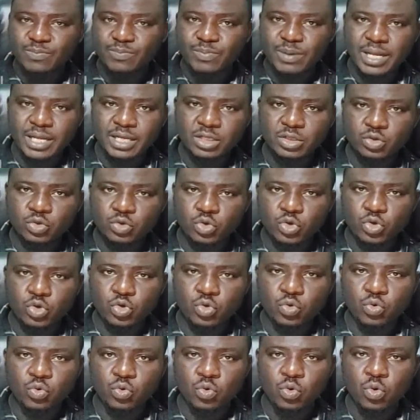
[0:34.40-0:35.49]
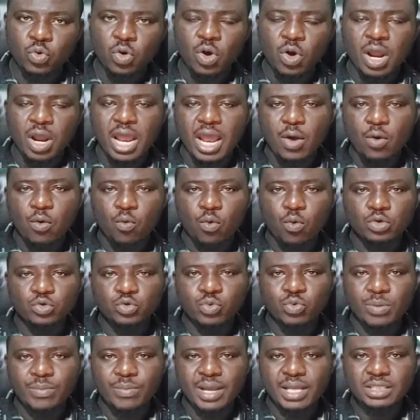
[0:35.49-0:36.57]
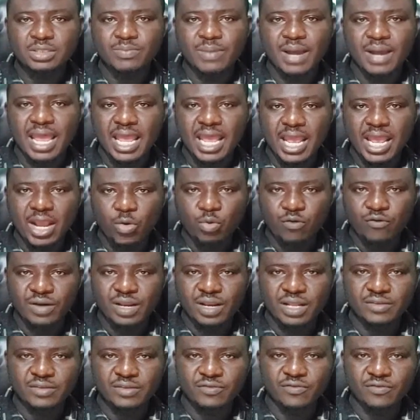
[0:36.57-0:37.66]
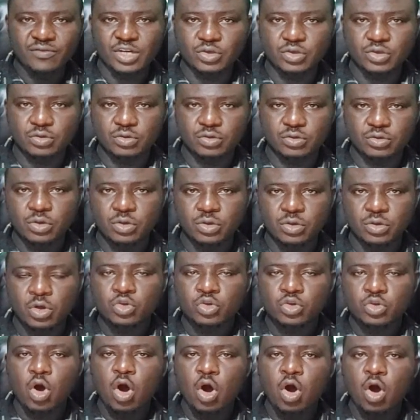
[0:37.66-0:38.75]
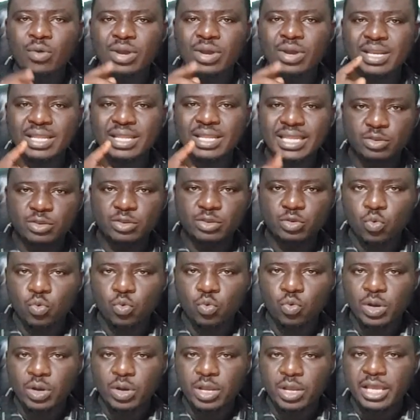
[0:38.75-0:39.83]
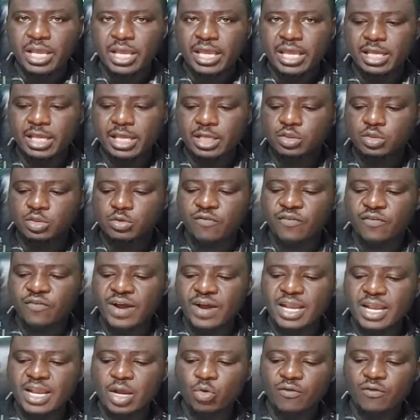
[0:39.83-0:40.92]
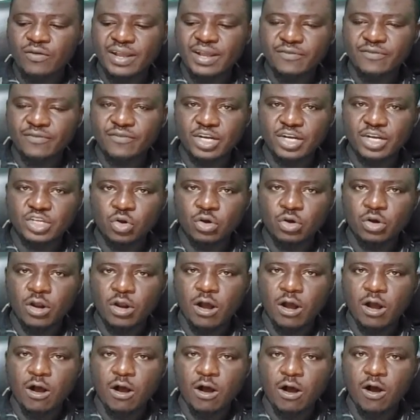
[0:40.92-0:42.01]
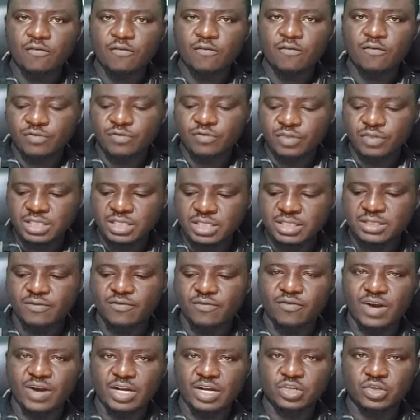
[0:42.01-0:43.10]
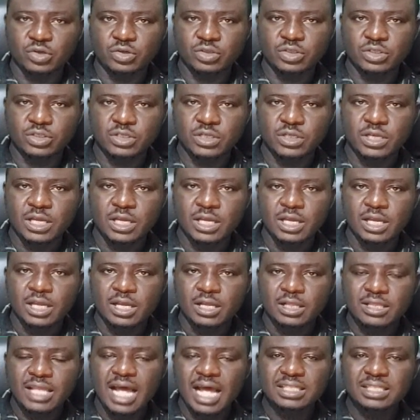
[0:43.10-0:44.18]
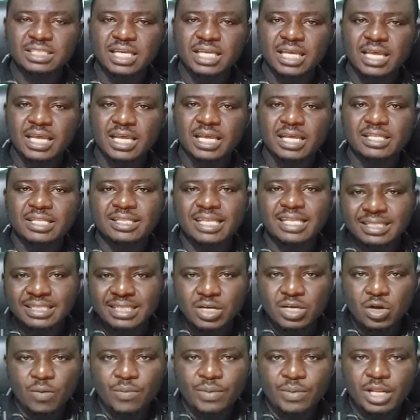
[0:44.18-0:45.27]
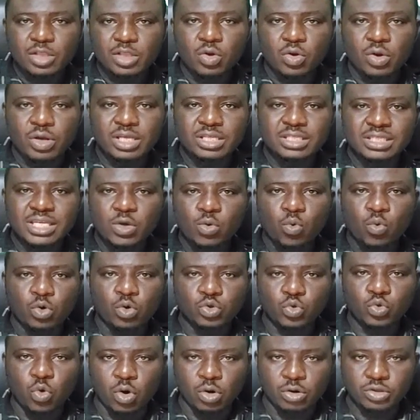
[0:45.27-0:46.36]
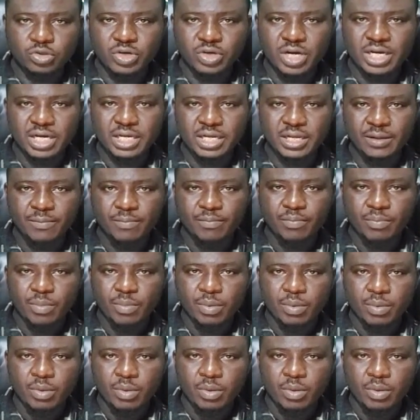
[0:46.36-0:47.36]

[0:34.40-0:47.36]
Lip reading: I explained to you what we meant by equivalent fractions. So all we need to do is to find the equivalent fraction of these fractions that the denominator is equal to 100,